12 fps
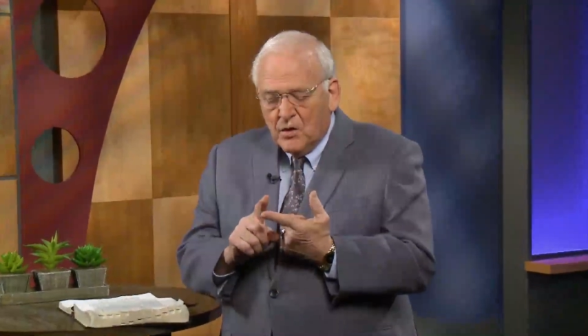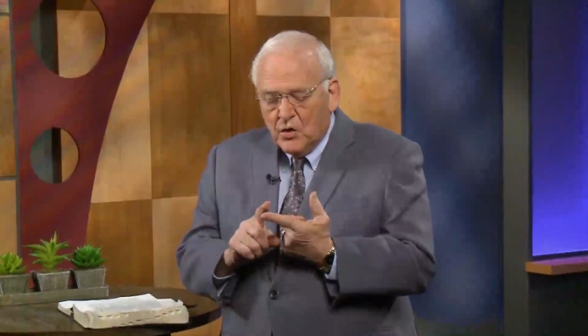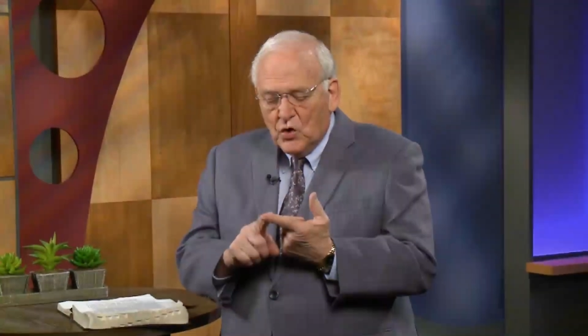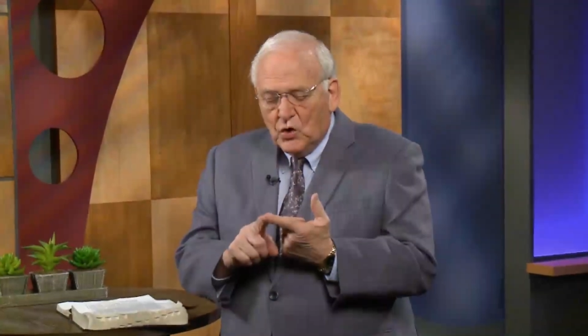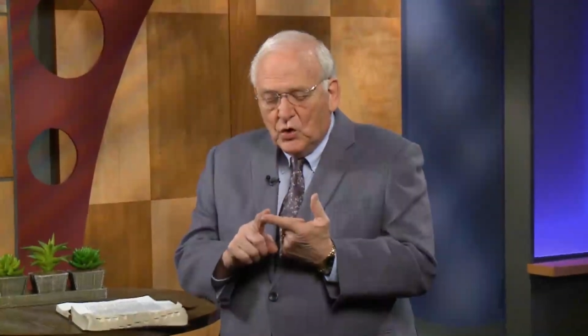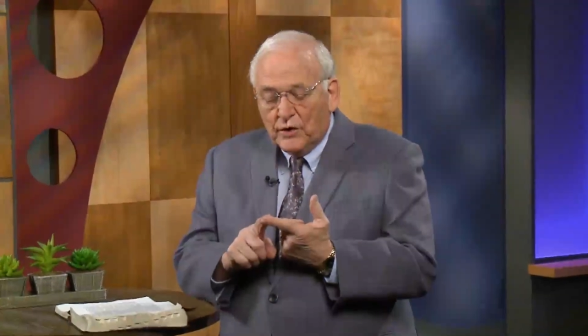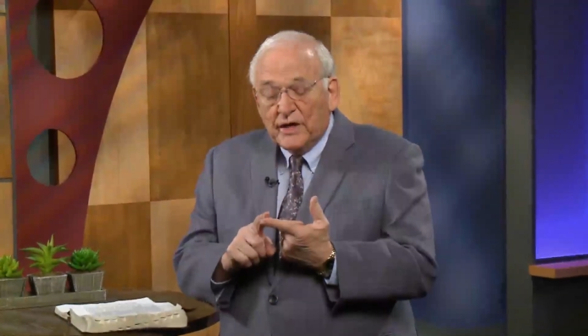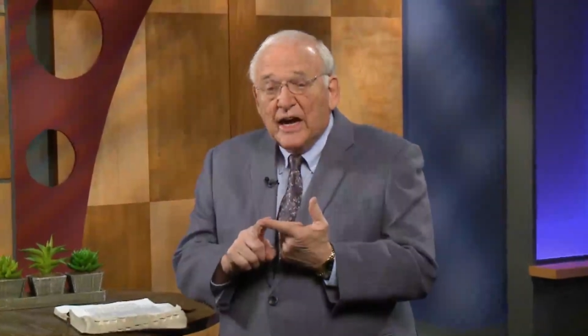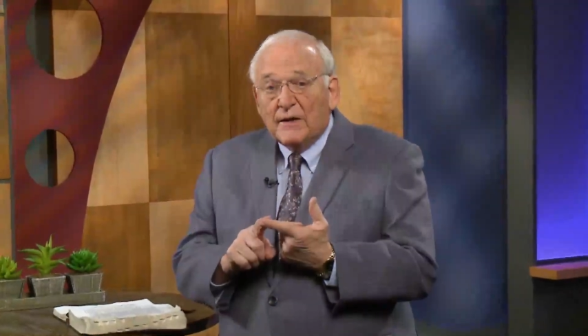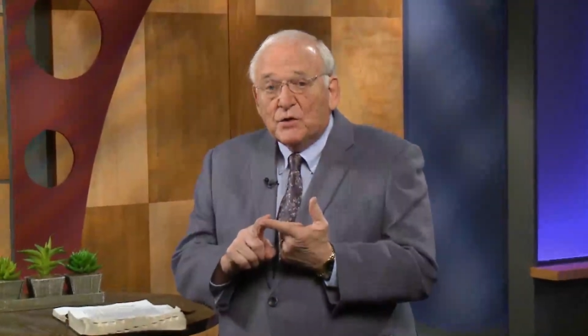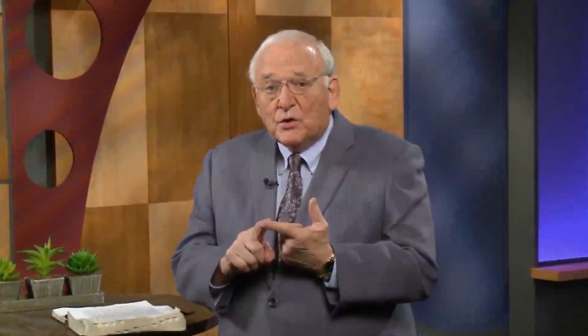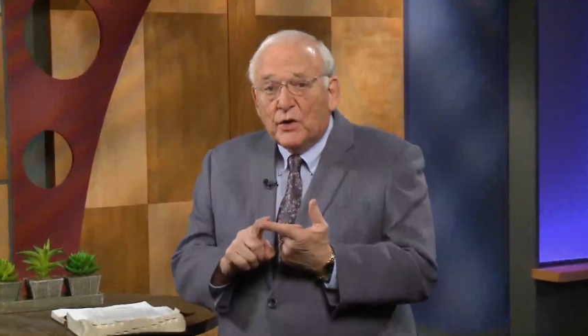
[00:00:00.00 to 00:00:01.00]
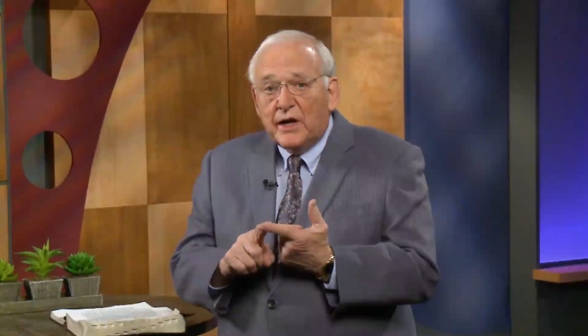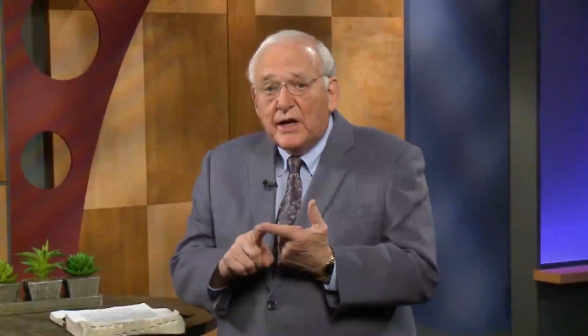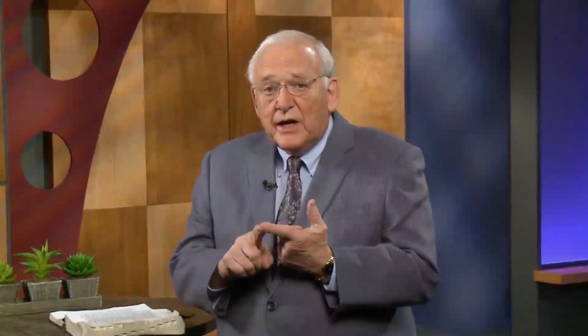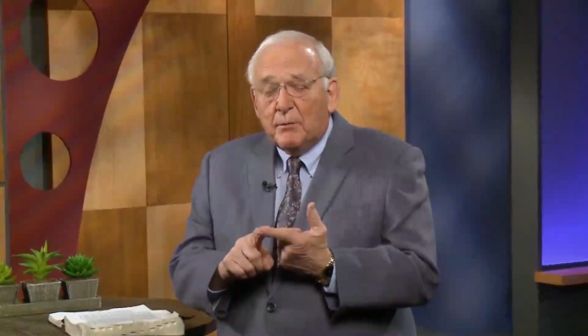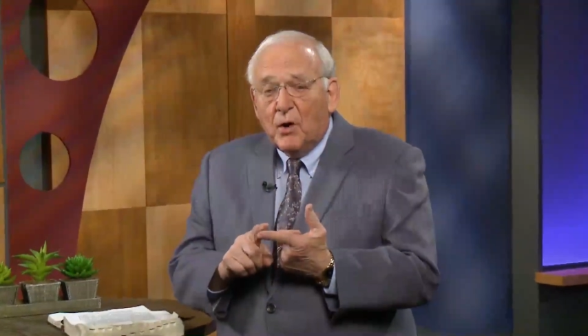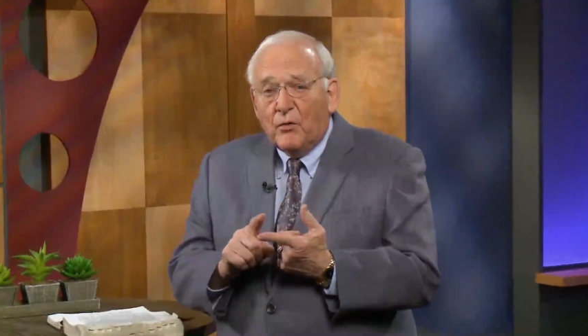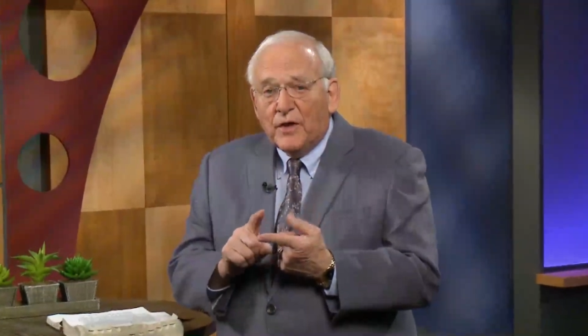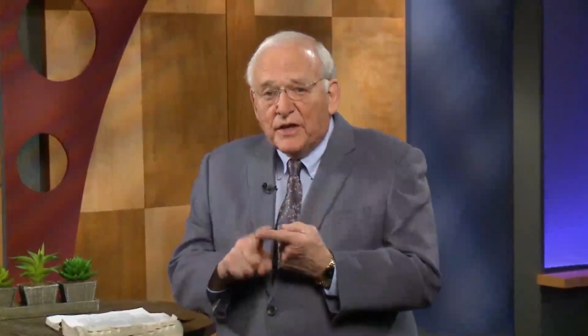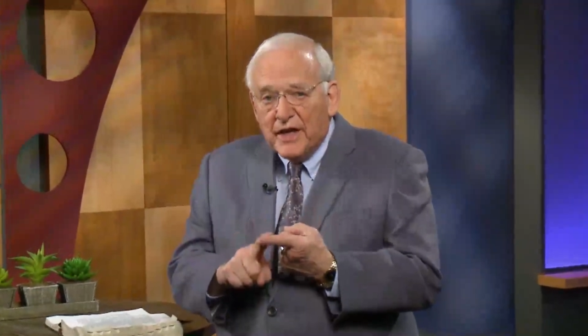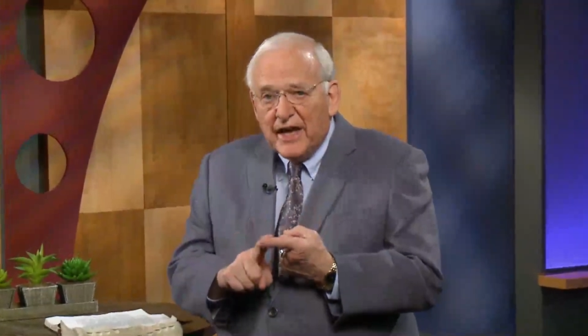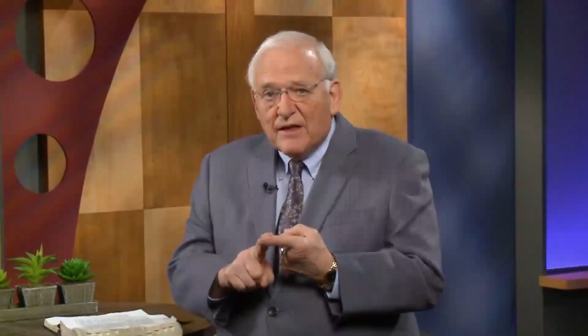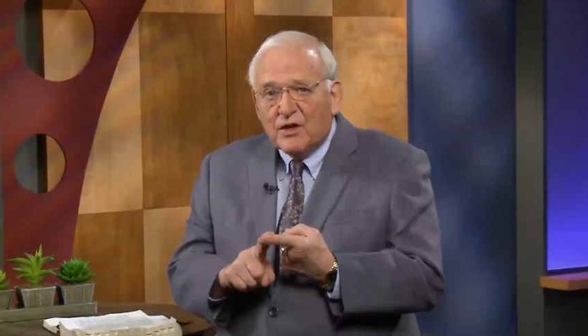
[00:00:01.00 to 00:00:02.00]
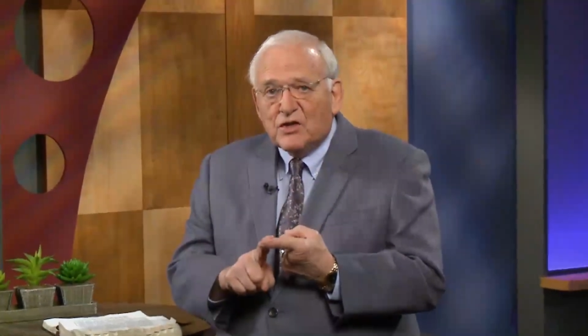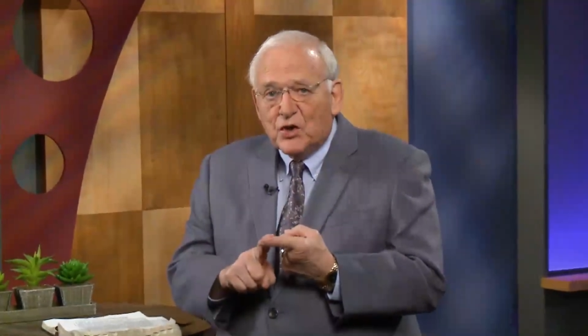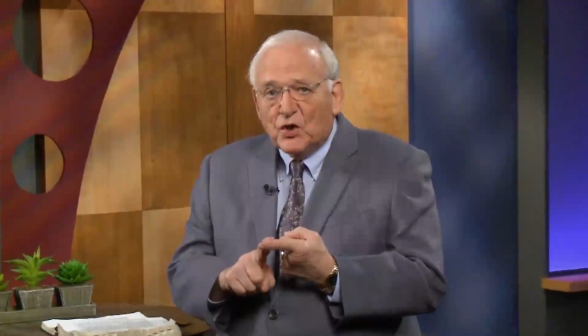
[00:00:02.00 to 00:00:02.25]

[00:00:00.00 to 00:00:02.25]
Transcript: you're going to have to agree upon the day that